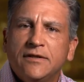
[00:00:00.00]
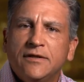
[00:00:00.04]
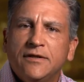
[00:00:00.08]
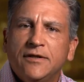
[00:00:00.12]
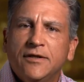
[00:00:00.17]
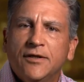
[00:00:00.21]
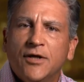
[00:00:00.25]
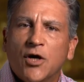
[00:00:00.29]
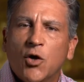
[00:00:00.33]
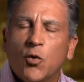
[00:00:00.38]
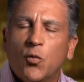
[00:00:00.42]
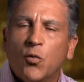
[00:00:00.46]

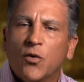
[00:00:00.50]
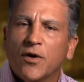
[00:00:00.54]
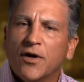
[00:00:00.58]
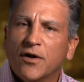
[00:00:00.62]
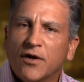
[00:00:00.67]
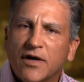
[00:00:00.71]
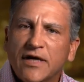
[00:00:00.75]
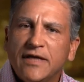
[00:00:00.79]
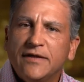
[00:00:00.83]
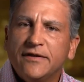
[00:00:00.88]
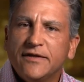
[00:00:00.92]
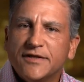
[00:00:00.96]
you know,
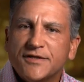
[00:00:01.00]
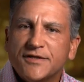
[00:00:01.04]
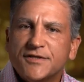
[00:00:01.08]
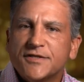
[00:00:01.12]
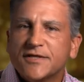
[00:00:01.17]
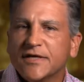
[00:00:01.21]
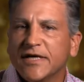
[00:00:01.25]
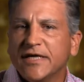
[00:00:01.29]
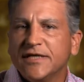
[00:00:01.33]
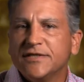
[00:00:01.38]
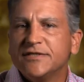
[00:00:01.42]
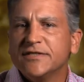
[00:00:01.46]
we're in this
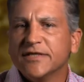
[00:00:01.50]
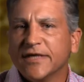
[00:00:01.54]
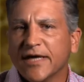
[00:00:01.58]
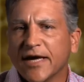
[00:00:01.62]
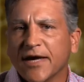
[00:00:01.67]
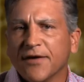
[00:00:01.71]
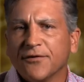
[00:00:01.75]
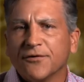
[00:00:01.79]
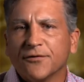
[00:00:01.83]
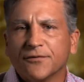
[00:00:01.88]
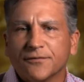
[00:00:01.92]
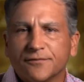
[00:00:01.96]
thing
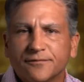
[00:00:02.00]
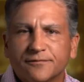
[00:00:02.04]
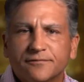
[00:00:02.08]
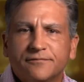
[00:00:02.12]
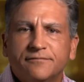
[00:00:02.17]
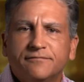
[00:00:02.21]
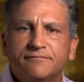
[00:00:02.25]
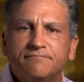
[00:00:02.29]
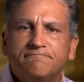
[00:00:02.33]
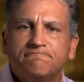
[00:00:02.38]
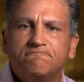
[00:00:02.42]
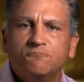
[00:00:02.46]
together.
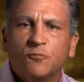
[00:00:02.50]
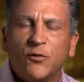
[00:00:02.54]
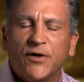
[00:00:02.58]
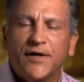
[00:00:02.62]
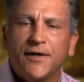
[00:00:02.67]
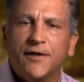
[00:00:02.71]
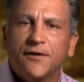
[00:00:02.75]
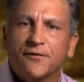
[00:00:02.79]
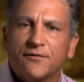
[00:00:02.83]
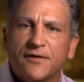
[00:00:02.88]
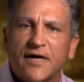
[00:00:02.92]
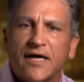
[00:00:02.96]
We
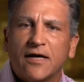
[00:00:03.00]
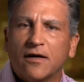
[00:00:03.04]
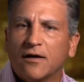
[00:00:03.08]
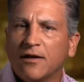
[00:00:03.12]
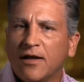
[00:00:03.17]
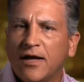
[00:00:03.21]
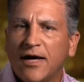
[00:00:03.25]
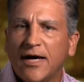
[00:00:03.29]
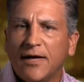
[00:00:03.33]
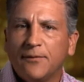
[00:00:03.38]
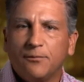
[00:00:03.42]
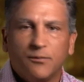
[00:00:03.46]
hear that a
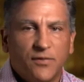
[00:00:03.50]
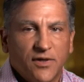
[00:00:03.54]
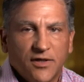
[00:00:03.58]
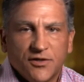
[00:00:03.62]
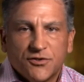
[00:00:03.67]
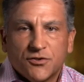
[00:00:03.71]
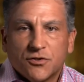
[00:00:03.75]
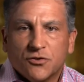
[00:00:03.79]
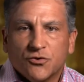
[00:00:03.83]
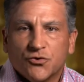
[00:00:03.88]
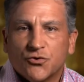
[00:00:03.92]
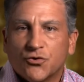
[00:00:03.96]
lot, but
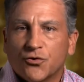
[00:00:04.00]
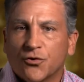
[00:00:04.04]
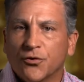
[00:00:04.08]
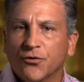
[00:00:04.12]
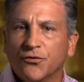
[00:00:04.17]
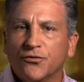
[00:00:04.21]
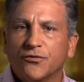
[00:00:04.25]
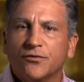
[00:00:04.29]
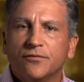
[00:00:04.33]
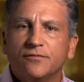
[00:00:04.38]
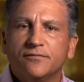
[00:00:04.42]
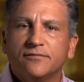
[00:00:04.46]
it's the
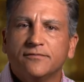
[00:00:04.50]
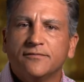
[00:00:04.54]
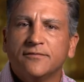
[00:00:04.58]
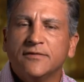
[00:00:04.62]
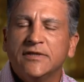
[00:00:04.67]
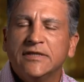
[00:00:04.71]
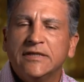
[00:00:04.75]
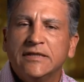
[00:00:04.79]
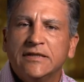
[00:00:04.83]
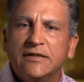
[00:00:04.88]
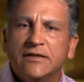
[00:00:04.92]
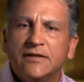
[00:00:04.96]
truth.
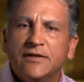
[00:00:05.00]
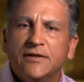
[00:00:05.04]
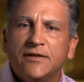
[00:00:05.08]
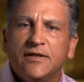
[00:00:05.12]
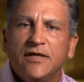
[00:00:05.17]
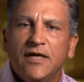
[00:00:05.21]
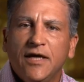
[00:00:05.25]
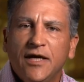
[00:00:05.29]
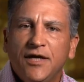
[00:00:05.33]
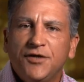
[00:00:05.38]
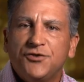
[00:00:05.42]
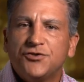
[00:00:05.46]

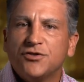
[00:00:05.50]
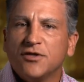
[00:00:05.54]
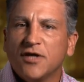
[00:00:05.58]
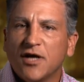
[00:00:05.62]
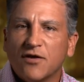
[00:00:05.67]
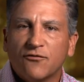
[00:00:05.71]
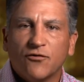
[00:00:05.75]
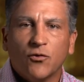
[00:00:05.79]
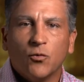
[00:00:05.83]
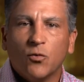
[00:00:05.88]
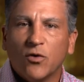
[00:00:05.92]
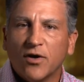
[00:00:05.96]
Each and
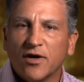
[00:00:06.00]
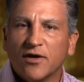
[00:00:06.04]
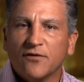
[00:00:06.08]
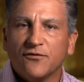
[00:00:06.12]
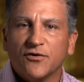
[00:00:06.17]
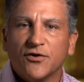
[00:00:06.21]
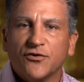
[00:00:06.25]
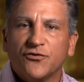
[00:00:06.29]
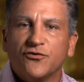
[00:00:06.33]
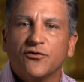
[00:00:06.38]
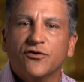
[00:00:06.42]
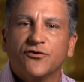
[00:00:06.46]
every one of
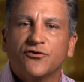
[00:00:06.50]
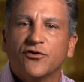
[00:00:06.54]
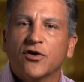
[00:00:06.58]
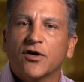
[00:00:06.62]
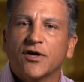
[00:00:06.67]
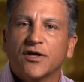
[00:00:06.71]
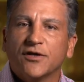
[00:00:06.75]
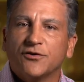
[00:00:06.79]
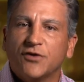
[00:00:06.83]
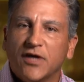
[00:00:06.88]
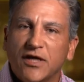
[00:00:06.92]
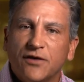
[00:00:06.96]
us is going
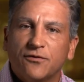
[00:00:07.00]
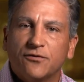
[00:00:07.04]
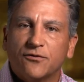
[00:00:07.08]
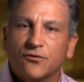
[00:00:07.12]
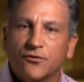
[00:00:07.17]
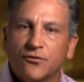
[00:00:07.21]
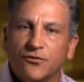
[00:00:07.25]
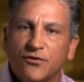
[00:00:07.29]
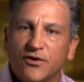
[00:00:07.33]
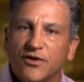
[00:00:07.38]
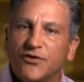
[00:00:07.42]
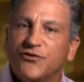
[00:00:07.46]
to get
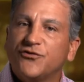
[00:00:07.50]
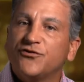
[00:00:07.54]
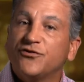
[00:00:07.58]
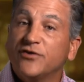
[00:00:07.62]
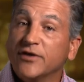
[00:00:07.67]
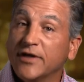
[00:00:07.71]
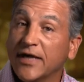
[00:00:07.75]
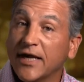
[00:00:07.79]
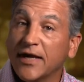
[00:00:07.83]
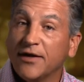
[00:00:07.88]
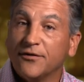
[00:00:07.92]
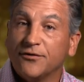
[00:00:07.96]
through this
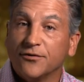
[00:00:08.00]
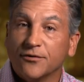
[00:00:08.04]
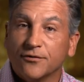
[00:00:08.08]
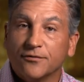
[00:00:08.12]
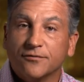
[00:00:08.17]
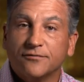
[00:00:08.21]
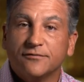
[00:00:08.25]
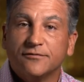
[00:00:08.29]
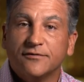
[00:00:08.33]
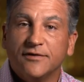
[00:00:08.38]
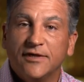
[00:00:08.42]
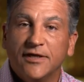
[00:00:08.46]
together
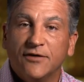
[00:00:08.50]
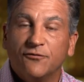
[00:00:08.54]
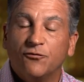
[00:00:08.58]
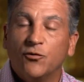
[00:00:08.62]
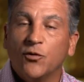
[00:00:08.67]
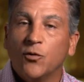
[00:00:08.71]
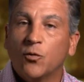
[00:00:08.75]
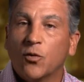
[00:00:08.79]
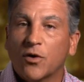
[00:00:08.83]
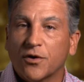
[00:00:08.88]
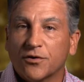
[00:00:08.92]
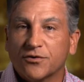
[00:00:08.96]
if we
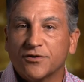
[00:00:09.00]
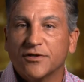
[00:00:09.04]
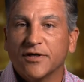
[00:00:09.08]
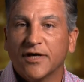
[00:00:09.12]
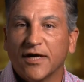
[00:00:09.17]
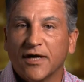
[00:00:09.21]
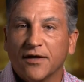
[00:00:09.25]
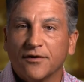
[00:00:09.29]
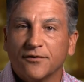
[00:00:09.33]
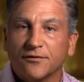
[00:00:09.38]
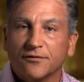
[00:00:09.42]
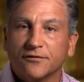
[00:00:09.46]
work
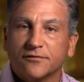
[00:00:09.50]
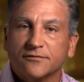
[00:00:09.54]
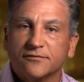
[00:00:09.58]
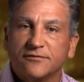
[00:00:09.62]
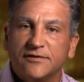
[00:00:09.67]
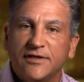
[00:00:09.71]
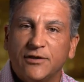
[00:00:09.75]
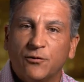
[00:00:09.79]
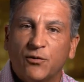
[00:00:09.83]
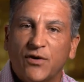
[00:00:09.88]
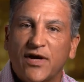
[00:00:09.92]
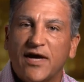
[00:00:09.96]
together
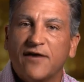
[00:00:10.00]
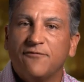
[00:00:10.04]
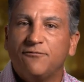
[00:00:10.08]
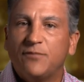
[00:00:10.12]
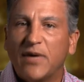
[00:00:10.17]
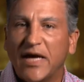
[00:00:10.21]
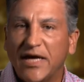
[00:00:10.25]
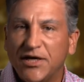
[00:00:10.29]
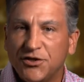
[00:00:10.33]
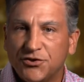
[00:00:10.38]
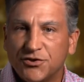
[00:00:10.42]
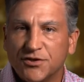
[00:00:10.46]
and we have
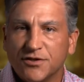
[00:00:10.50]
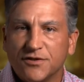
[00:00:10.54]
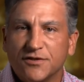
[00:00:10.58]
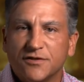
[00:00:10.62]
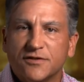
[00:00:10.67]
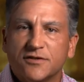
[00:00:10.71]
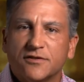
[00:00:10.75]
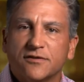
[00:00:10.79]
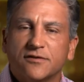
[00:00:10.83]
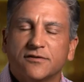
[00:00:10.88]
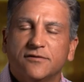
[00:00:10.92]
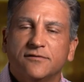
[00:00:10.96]

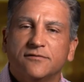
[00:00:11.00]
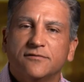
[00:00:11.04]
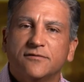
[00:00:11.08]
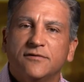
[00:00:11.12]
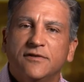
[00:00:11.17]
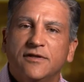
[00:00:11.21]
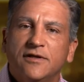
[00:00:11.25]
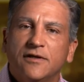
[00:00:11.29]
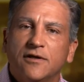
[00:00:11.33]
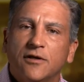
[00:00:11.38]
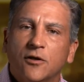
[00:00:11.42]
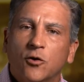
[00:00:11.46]
patience,
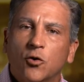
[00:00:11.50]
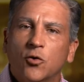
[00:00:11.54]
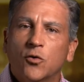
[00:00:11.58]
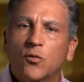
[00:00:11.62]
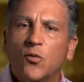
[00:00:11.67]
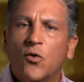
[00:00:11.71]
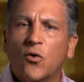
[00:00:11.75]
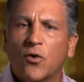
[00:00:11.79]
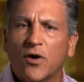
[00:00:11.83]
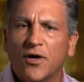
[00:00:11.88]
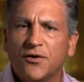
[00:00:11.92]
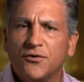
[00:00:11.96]
a little
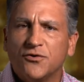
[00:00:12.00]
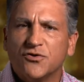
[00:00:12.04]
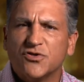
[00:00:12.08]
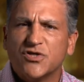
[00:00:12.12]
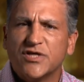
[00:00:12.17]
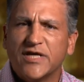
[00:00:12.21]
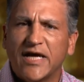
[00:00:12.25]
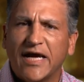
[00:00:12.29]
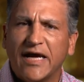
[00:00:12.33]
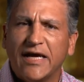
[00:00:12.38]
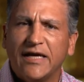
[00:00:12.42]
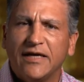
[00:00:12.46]
more
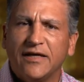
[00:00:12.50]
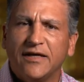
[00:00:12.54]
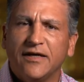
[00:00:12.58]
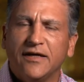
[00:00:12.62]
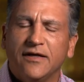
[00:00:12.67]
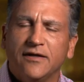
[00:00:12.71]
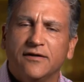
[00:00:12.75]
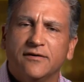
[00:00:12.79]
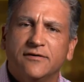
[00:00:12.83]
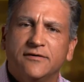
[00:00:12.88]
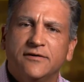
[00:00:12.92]
understanding.